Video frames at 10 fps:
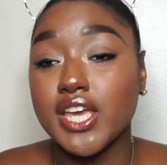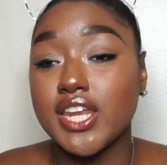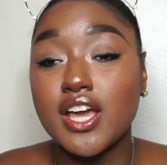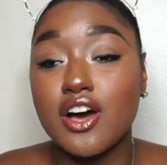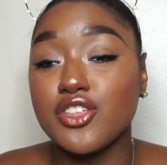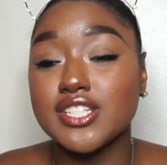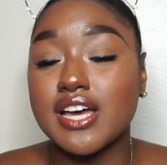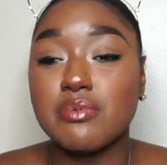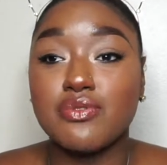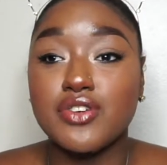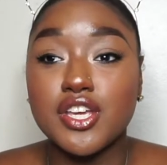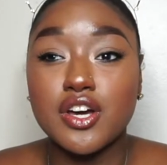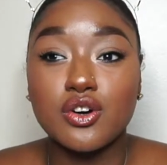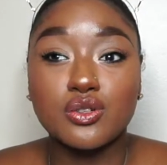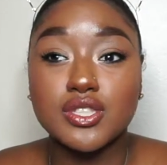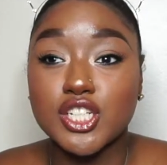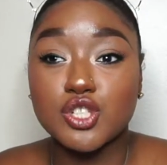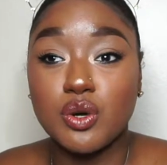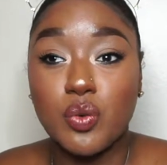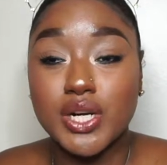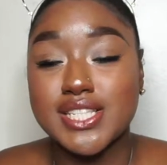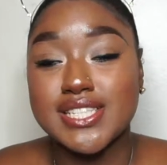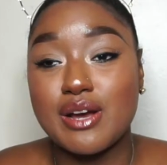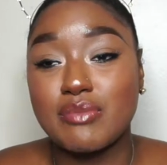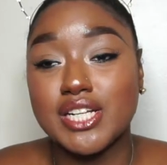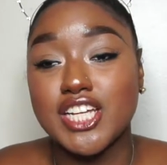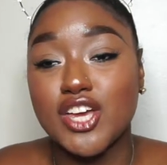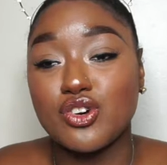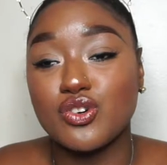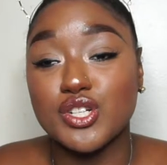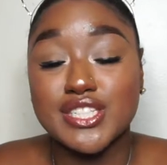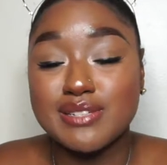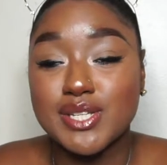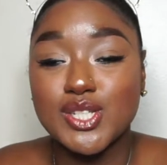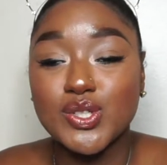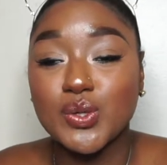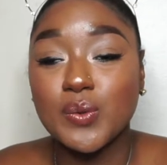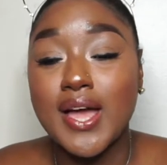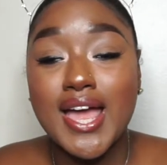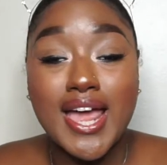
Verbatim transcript: any other type of videos that you would want to see on my channel or see me do.